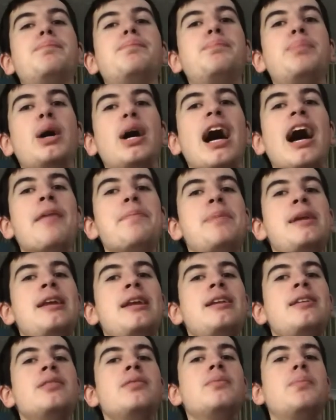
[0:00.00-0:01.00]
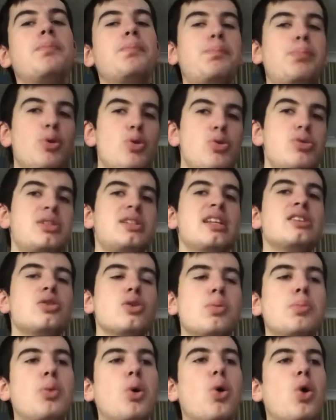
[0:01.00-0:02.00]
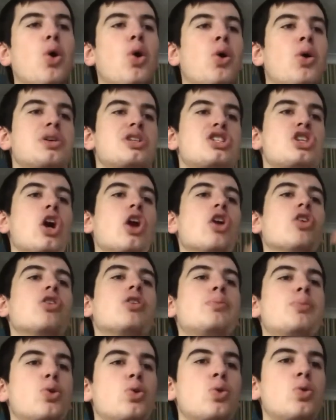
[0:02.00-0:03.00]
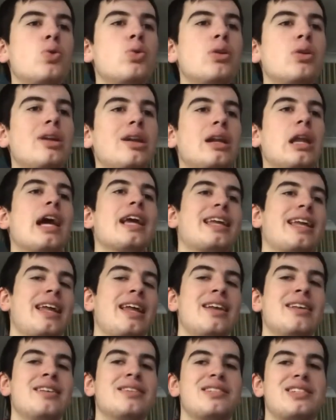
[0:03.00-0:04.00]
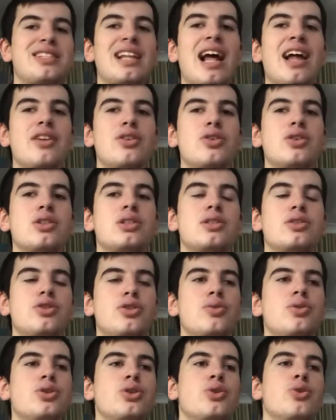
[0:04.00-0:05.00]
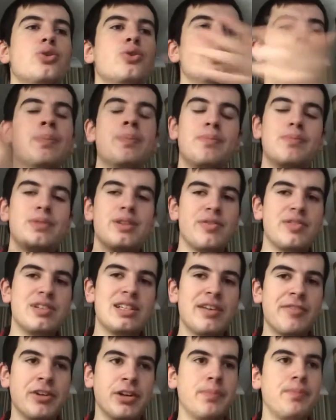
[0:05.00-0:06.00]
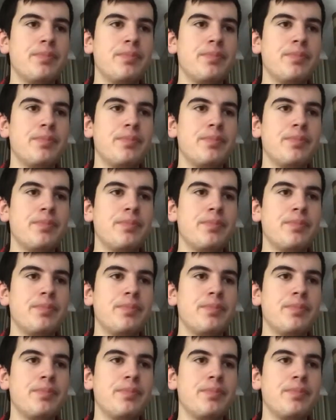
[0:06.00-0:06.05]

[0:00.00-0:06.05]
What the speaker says: but have been boosted to a more tolerable liking standards due to Series 7.